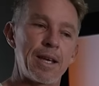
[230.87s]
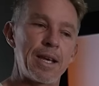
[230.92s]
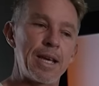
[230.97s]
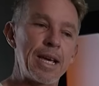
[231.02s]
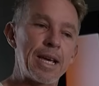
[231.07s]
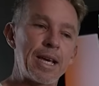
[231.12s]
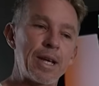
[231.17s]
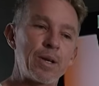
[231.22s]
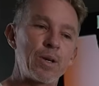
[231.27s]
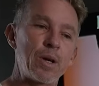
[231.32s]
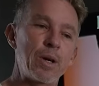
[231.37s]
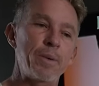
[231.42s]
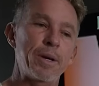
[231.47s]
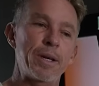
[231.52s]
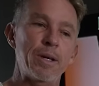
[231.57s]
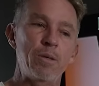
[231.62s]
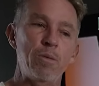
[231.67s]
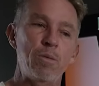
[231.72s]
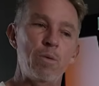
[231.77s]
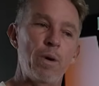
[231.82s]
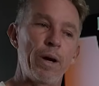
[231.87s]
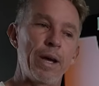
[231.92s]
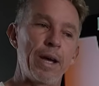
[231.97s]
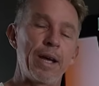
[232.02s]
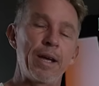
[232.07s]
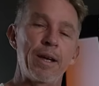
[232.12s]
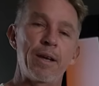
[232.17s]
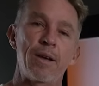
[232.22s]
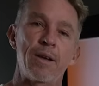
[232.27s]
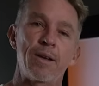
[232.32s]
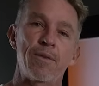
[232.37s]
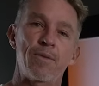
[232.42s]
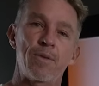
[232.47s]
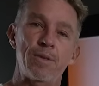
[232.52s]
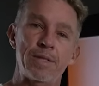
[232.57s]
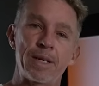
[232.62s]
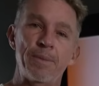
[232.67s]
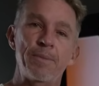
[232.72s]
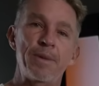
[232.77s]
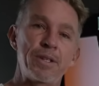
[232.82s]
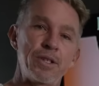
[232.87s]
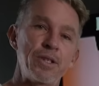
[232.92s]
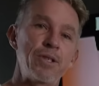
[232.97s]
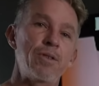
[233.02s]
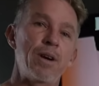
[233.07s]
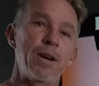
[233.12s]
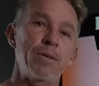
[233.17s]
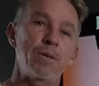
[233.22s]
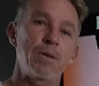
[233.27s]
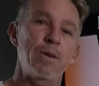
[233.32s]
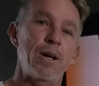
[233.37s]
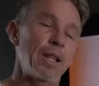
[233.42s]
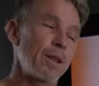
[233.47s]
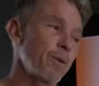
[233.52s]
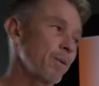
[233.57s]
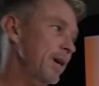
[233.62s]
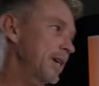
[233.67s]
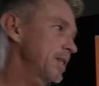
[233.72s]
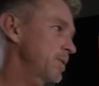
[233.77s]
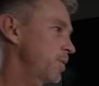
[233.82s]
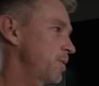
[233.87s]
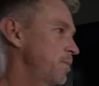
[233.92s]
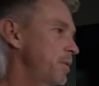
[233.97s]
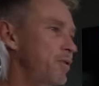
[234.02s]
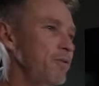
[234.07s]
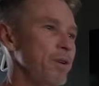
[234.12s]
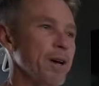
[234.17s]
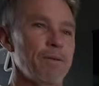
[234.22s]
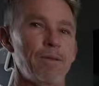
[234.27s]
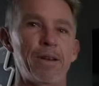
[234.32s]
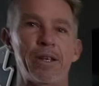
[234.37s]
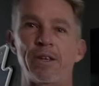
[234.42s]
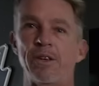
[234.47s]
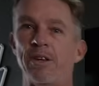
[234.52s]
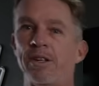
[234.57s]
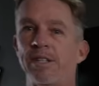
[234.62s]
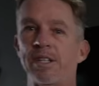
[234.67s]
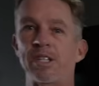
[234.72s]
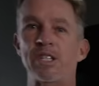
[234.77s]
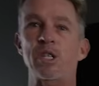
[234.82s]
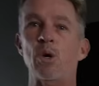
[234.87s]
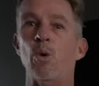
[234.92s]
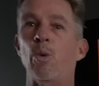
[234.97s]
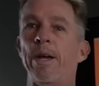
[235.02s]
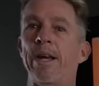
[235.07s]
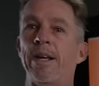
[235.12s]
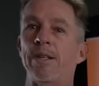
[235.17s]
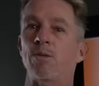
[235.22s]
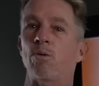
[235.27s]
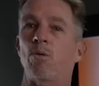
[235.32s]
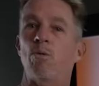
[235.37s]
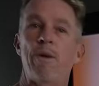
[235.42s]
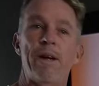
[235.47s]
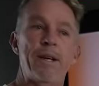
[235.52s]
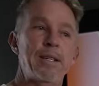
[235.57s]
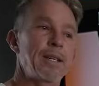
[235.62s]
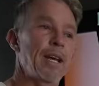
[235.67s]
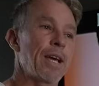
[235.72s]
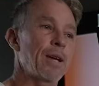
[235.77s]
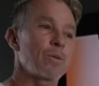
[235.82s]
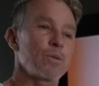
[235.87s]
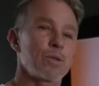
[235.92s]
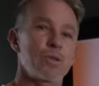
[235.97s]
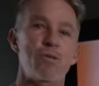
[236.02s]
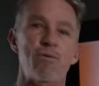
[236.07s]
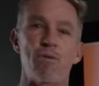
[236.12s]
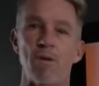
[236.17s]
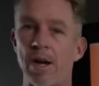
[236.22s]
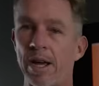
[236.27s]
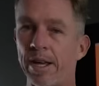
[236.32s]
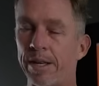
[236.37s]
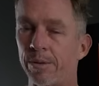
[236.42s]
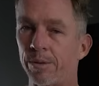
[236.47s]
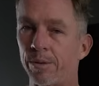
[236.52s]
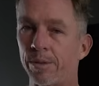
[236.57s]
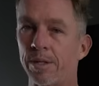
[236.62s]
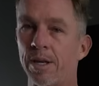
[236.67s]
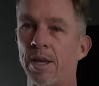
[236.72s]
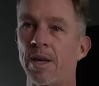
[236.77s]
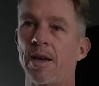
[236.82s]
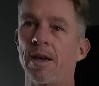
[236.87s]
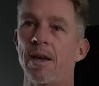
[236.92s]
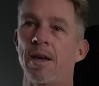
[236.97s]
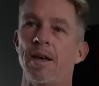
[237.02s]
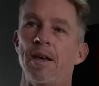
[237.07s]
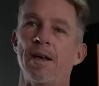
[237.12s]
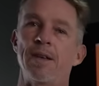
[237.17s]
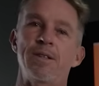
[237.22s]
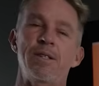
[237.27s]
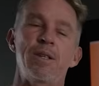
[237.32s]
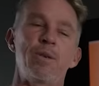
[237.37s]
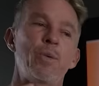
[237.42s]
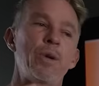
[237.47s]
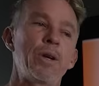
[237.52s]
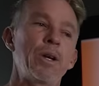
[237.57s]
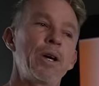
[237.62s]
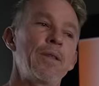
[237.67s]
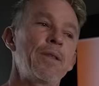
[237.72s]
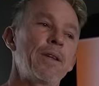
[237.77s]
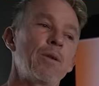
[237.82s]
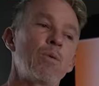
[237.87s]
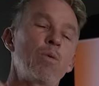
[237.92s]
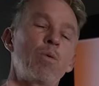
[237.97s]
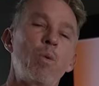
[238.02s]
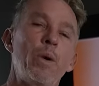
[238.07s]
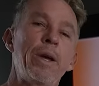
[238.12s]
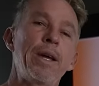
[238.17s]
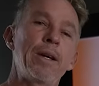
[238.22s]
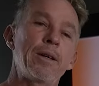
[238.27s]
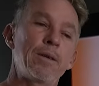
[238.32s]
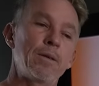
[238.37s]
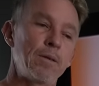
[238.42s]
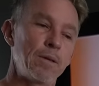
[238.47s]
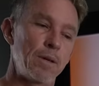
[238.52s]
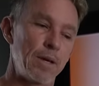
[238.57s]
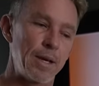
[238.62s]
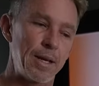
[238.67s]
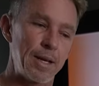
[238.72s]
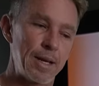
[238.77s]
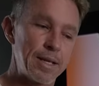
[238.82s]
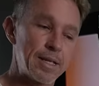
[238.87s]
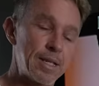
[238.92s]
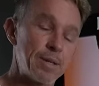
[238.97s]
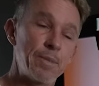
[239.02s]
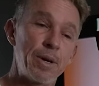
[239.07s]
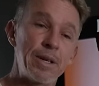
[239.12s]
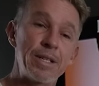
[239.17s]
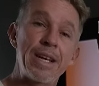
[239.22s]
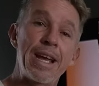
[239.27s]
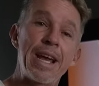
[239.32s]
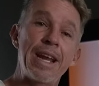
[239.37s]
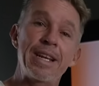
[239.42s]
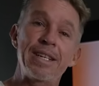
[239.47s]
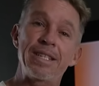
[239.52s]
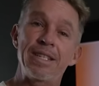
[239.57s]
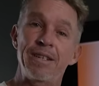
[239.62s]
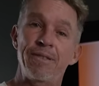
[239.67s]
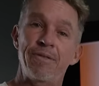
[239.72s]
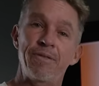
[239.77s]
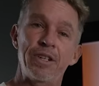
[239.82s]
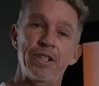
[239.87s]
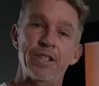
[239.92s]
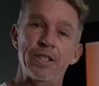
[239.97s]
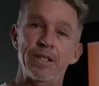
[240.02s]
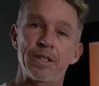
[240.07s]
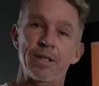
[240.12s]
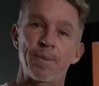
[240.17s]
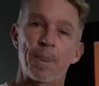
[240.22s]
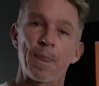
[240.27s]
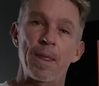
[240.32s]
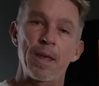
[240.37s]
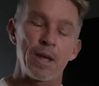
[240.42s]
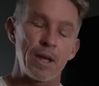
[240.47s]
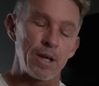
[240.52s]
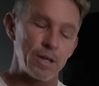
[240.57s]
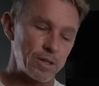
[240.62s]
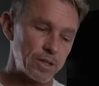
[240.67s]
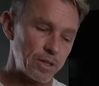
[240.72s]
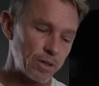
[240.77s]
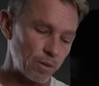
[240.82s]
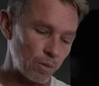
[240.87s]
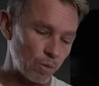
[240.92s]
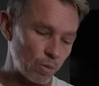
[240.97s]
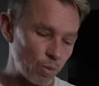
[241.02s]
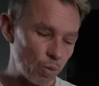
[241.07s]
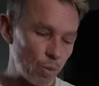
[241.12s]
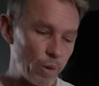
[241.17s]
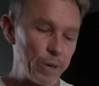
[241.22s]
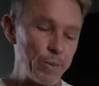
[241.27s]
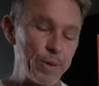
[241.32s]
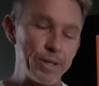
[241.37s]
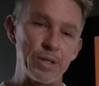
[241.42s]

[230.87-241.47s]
economical way for something to travel. Otherwise we'd be traveling using squares or rectangles or triangles. So we know that a wheel is the most energy efficient. So when we